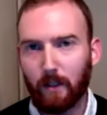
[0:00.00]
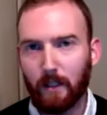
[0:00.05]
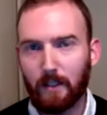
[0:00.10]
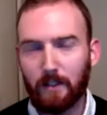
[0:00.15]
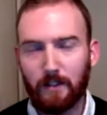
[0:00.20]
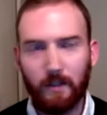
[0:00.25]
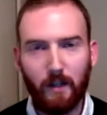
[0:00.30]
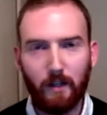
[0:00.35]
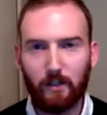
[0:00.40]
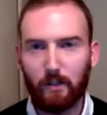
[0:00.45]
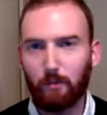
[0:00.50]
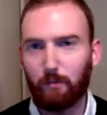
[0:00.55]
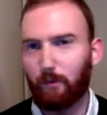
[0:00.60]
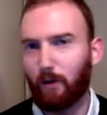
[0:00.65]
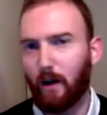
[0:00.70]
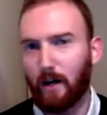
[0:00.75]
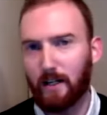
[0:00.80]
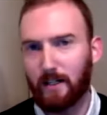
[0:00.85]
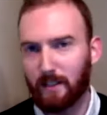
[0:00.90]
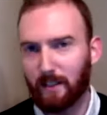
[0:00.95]
It's not
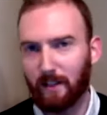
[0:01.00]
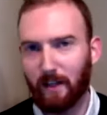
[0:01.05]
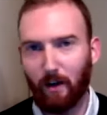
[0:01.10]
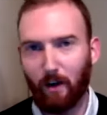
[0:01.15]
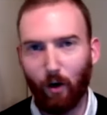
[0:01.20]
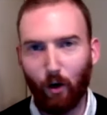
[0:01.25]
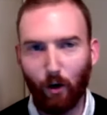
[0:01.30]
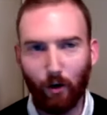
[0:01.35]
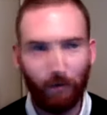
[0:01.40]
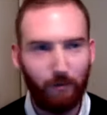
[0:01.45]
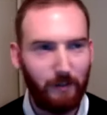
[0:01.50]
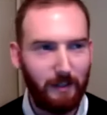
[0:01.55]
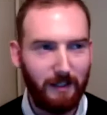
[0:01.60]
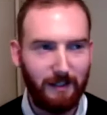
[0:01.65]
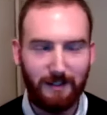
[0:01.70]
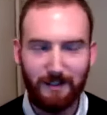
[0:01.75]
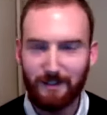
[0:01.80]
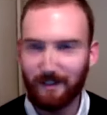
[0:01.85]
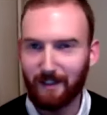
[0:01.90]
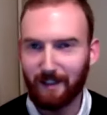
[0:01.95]
surprising that all of
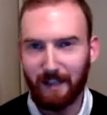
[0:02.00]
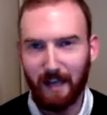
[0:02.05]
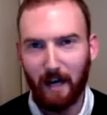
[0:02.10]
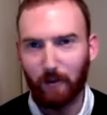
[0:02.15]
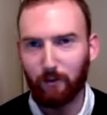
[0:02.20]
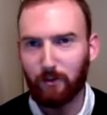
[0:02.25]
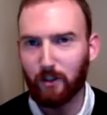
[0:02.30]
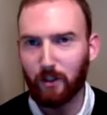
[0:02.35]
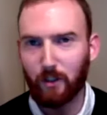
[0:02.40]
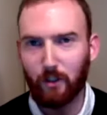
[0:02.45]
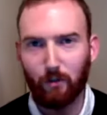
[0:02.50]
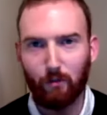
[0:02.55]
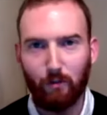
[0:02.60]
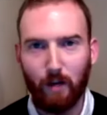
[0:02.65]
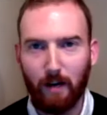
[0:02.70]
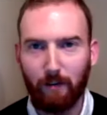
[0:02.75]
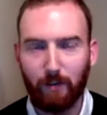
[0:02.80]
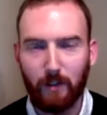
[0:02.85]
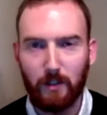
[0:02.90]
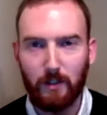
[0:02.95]
these accounts that you
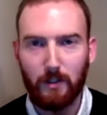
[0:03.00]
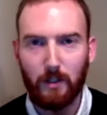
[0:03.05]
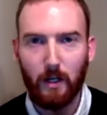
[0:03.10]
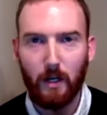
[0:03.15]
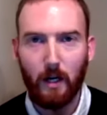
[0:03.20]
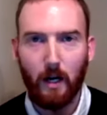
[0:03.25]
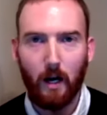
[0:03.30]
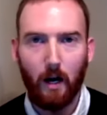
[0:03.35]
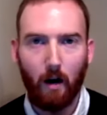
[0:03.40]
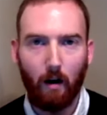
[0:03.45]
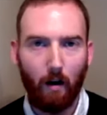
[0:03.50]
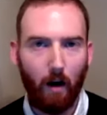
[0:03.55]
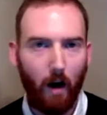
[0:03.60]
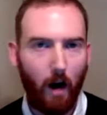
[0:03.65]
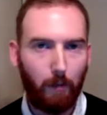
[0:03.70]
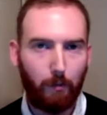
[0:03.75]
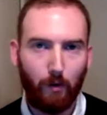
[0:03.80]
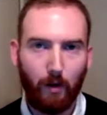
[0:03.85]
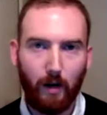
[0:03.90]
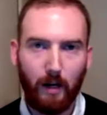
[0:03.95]
reference are
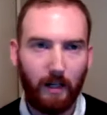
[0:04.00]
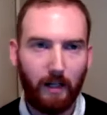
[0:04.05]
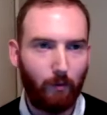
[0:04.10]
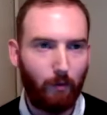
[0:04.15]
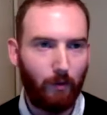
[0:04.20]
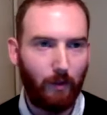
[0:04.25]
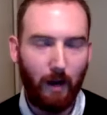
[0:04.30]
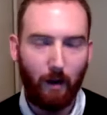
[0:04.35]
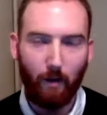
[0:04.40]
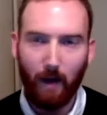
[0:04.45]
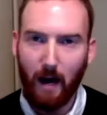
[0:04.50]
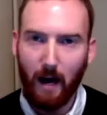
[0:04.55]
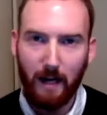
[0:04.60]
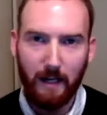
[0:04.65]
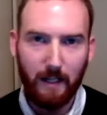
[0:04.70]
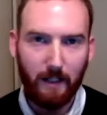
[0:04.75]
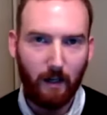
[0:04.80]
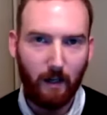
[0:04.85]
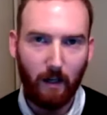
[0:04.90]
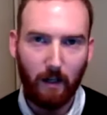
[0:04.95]
operating without
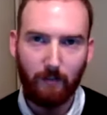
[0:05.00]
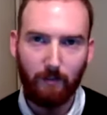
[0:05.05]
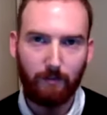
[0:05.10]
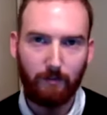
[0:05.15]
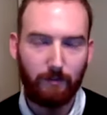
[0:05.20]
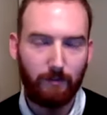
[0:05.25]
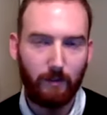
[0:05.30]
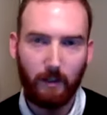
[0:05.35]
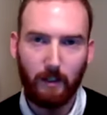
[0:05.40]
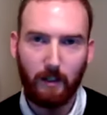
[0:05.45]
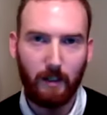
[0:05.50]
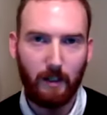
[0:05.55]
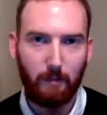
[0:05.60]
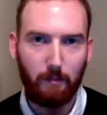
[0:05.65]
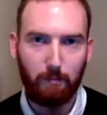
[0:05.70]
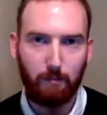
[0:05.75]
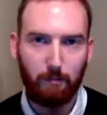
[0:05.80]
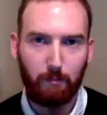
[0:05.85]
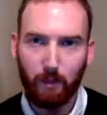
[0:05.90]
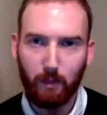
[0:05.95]
any kind of
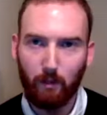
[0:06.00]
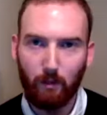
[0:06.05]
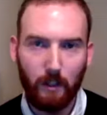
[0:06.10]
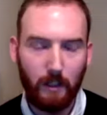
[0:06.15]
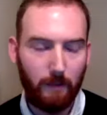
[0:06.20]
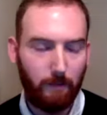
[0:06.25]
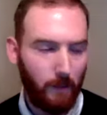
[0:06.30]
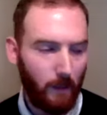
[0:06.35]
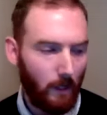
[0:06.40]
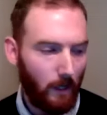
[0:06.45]
impunity.